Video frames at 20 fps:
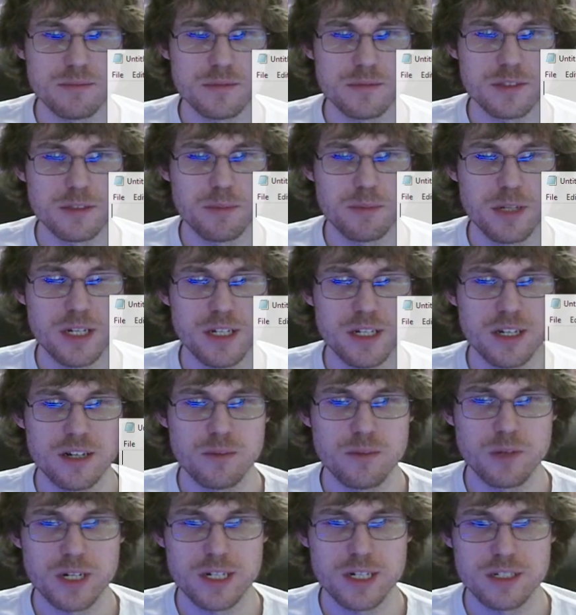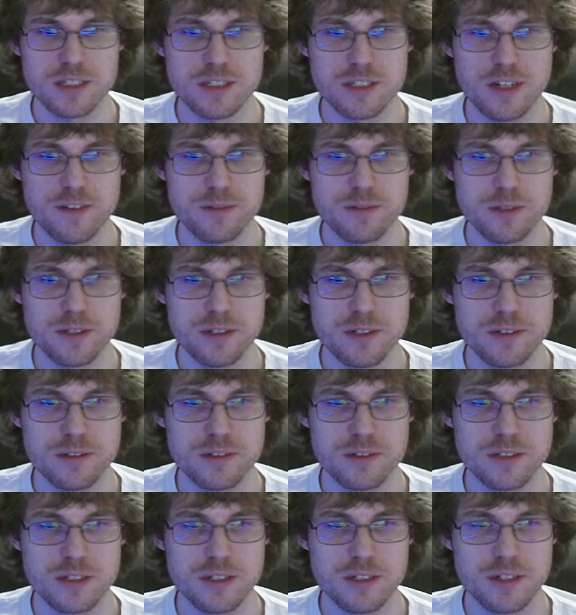Depending on what kind of software you're
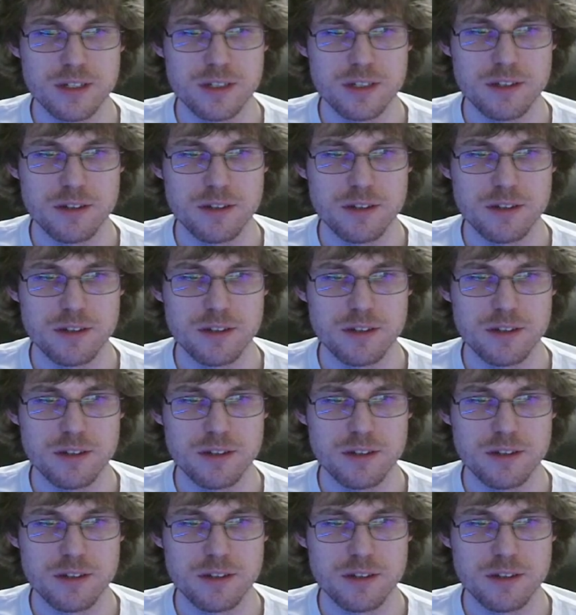using,